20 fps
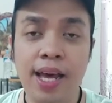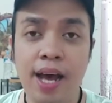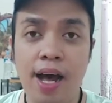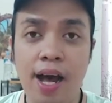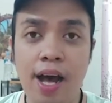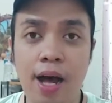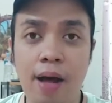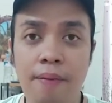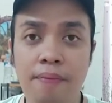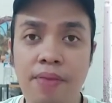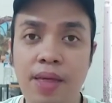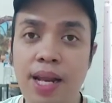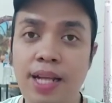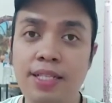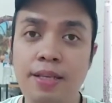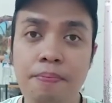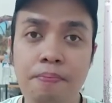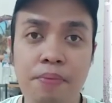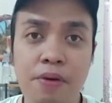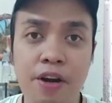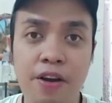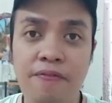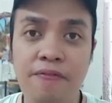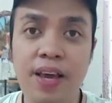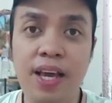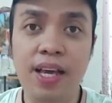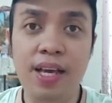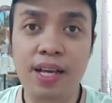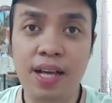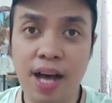That is a
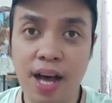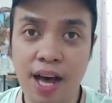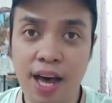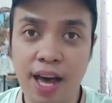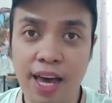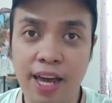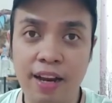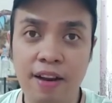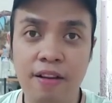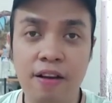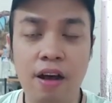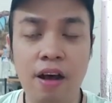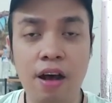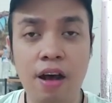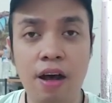perfect guide